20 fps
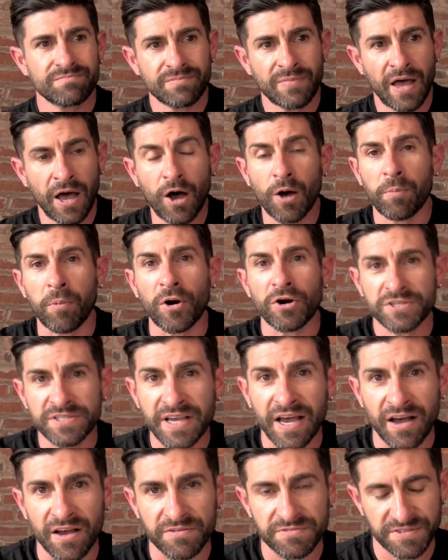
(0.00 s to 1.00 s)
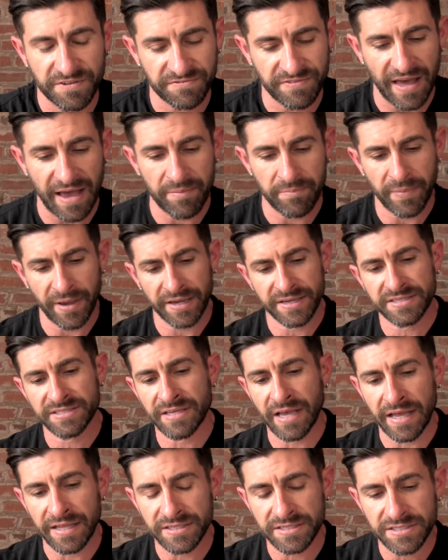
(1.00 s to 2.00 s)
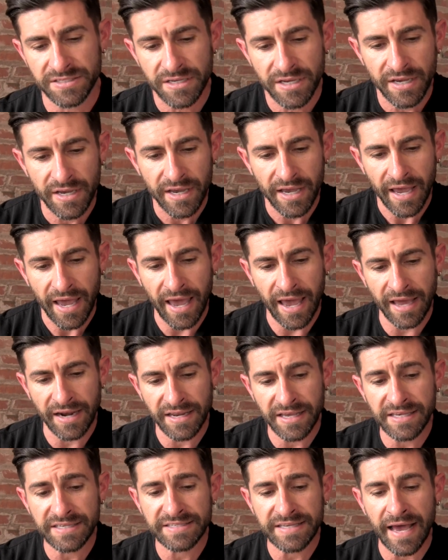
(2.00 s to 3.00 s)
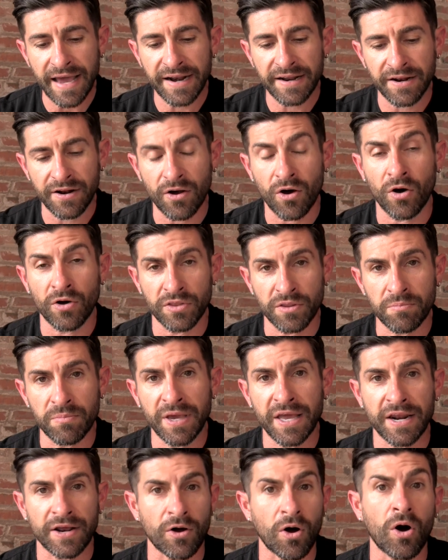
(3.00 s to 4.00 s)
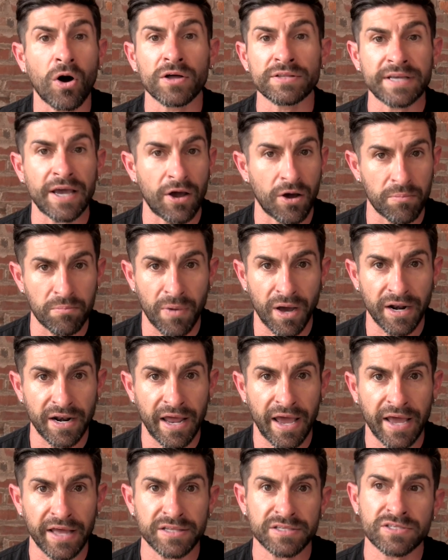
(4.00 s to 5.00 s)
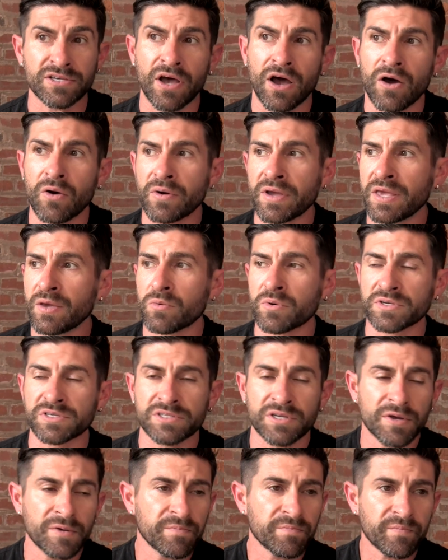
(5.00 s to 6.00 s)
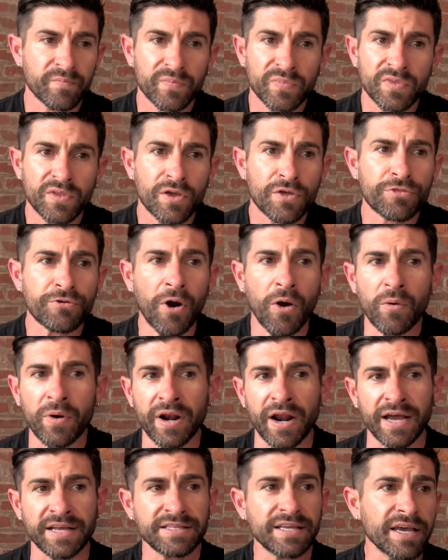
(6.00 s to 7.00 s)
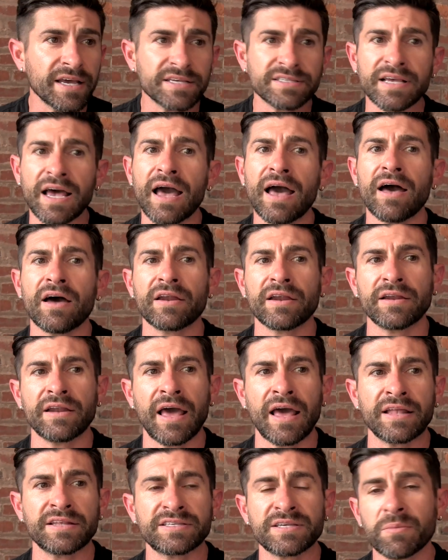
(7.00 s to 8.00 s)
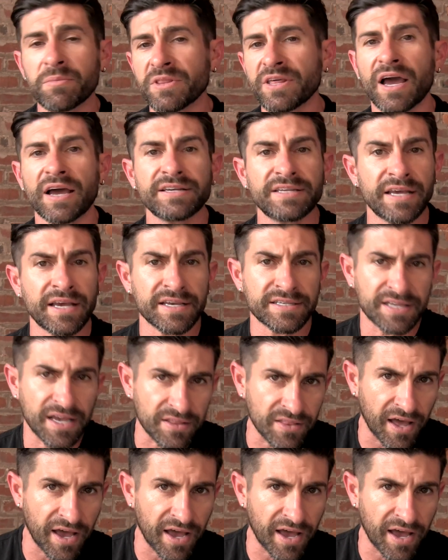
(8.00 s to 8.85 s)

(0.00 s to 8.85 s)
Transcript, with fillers: help ourselves, if that makes sense. And he sat in on the meeting all day on Monday. And so he was throwing ideas out, and, and some of the ideas I